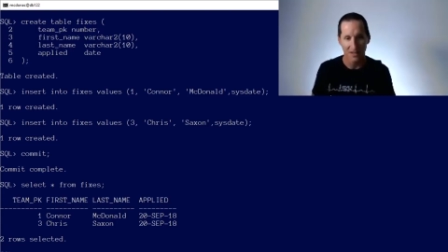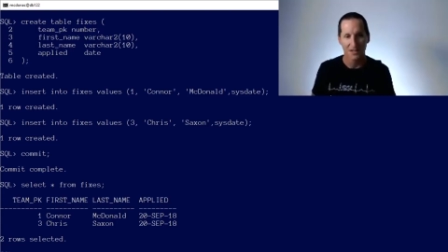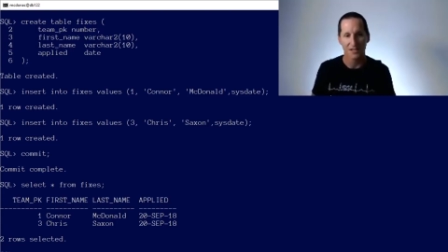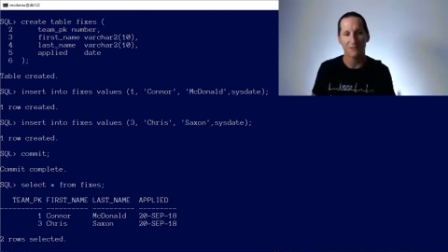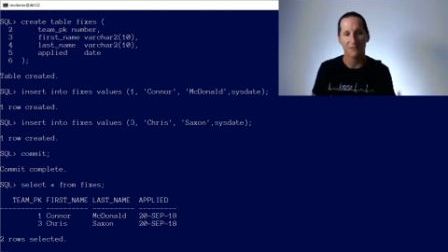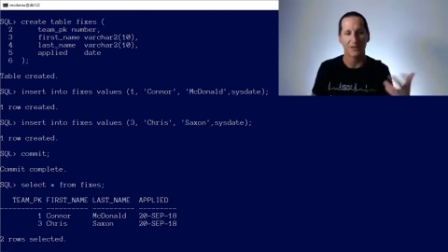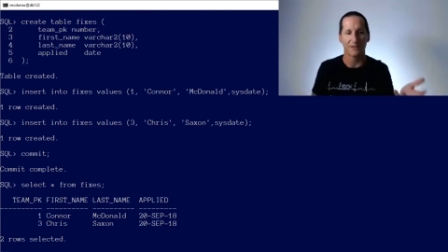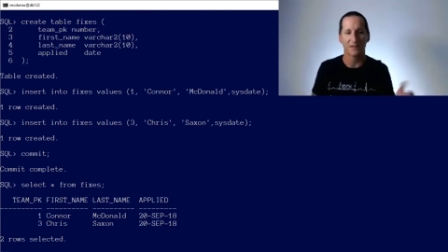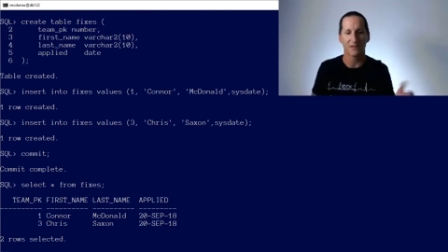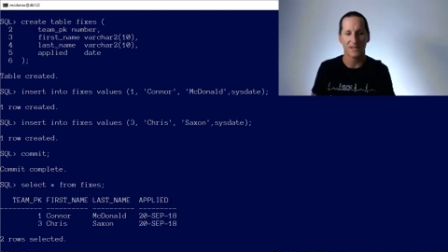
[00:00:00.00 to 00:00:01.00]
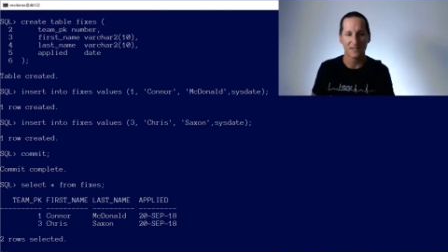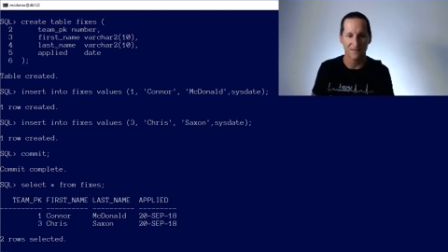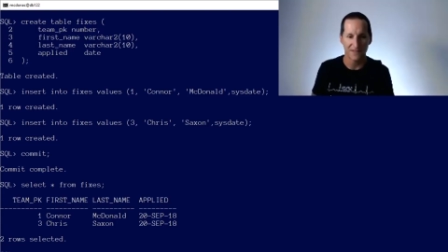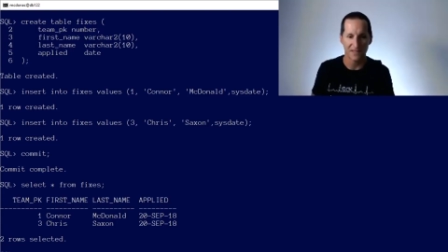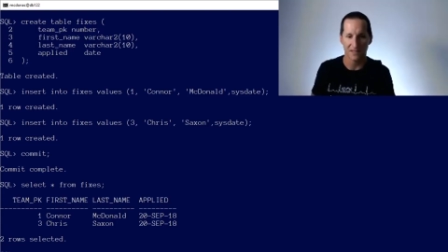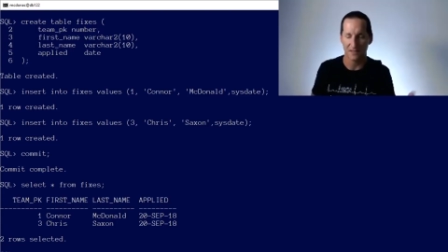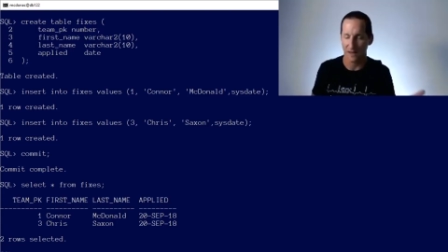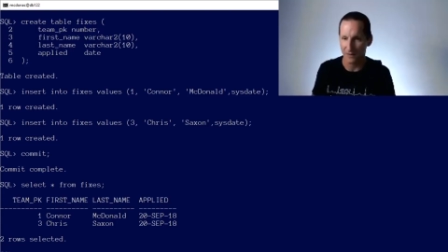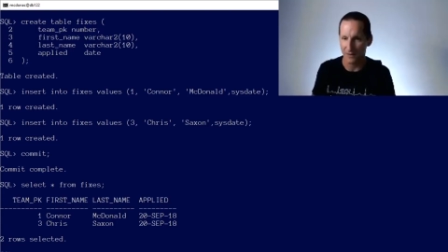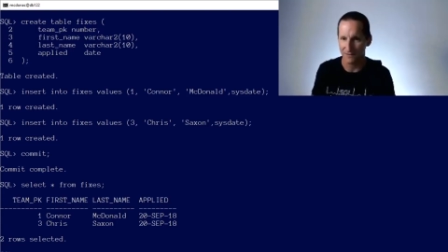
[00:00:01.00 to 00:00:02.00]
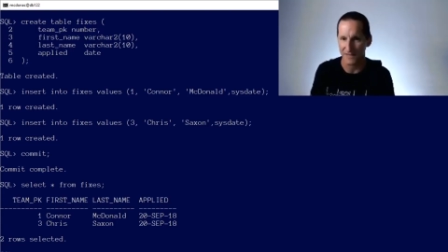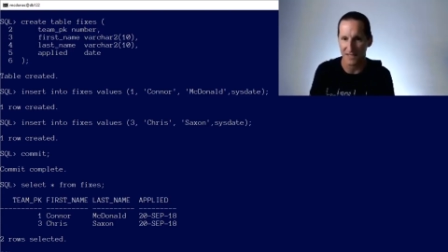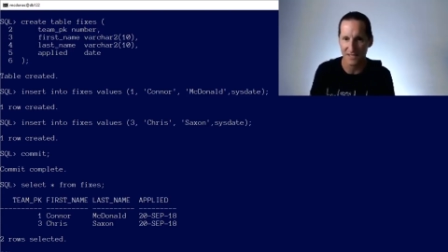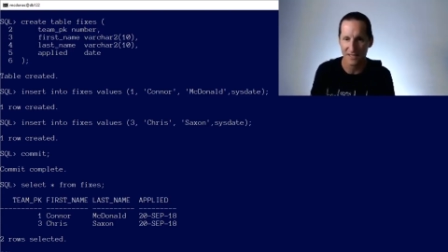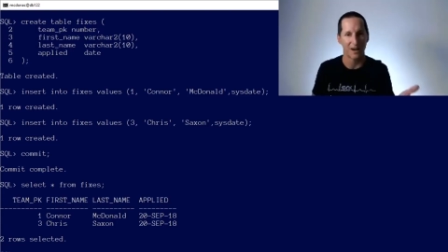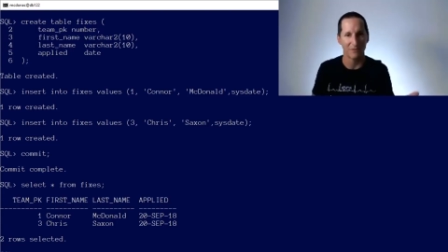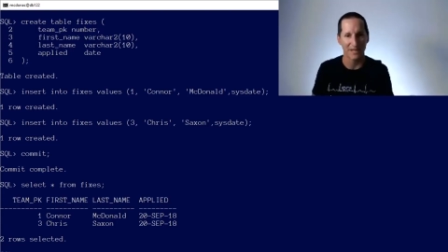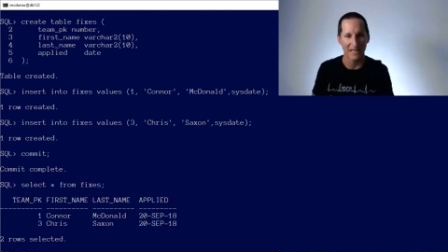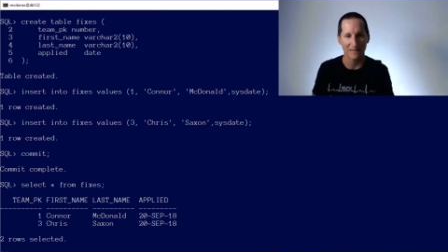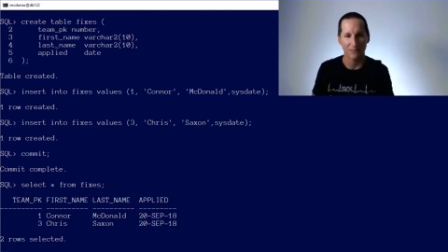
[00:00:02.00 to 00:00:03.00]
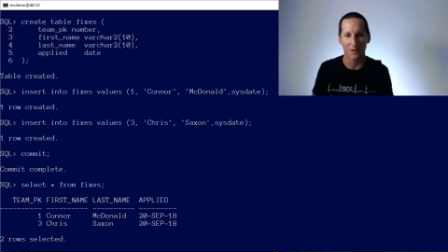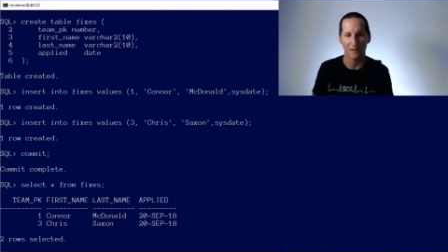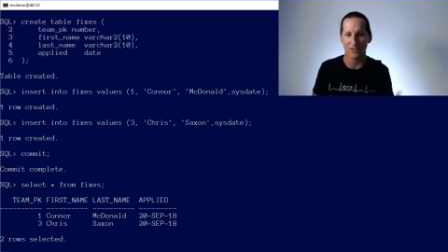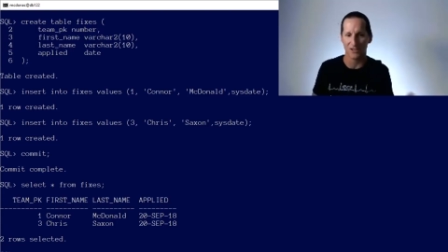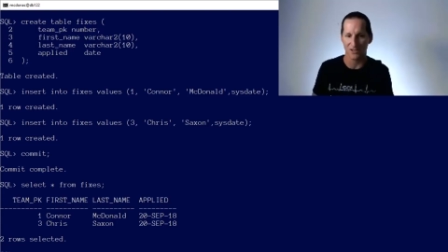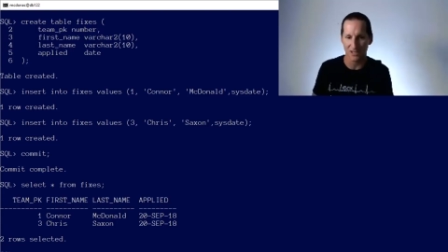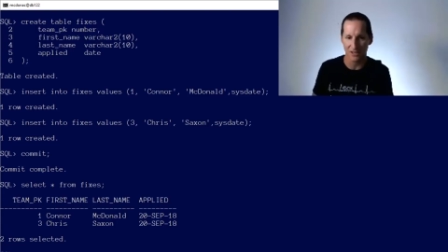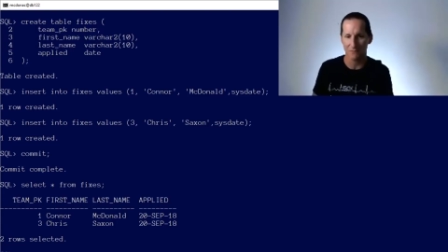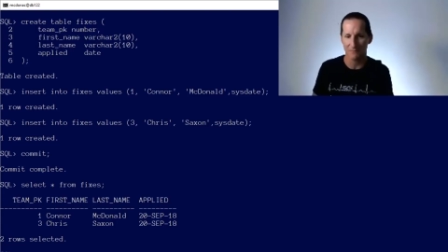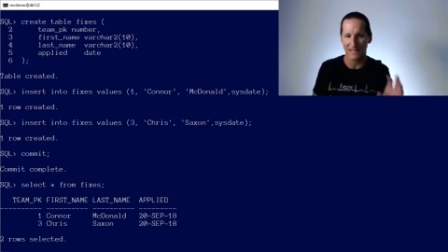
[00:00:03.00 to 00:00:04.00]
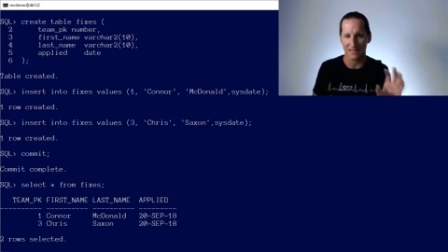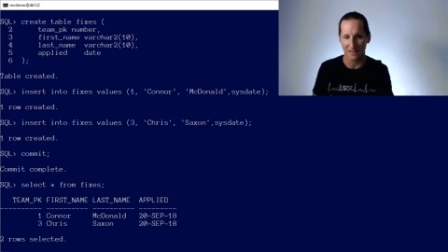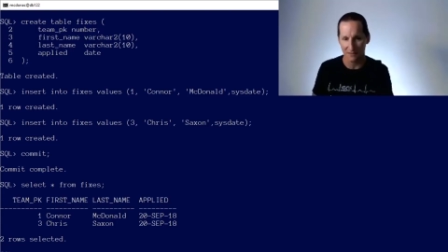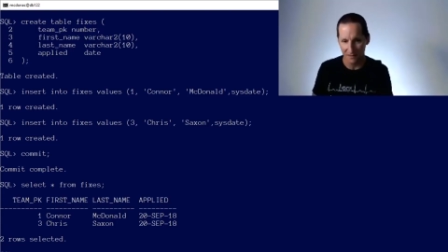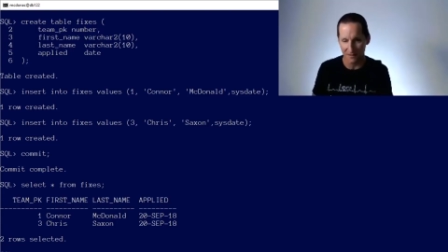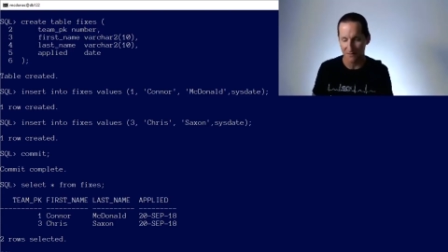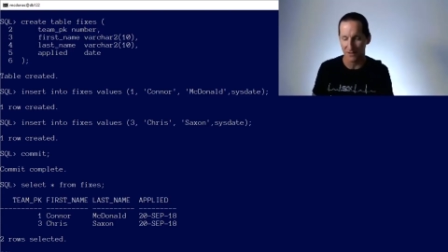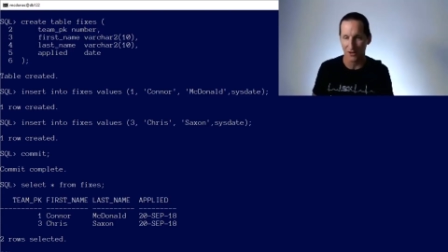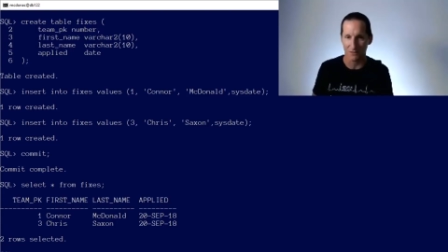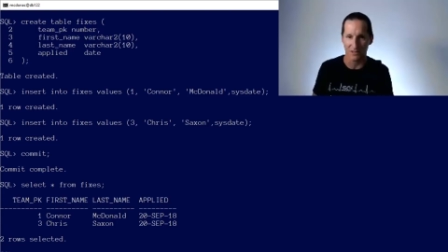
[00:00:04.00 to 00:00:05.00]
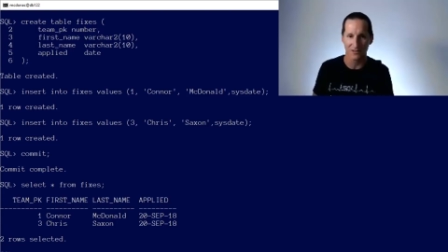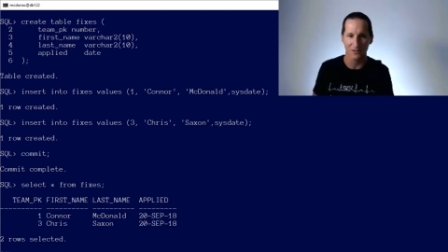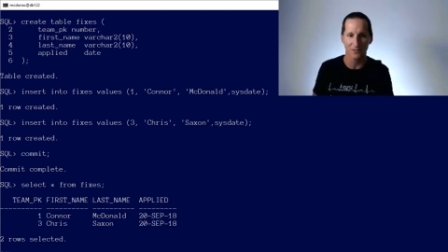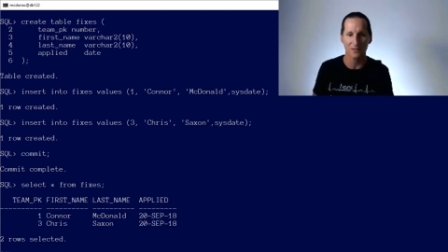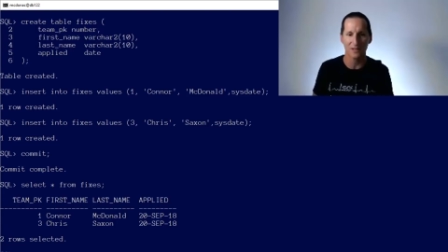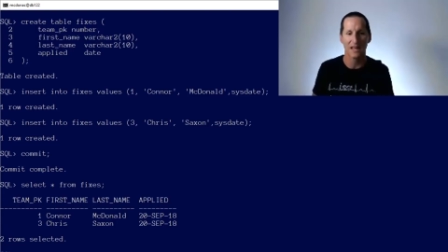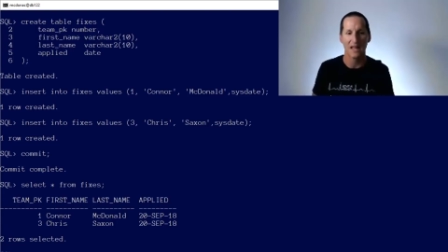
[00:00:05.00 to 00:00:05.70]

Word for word: So I put in a request to fixes. I want to fix primary key number one, which is Connor, make it Connor McDonald.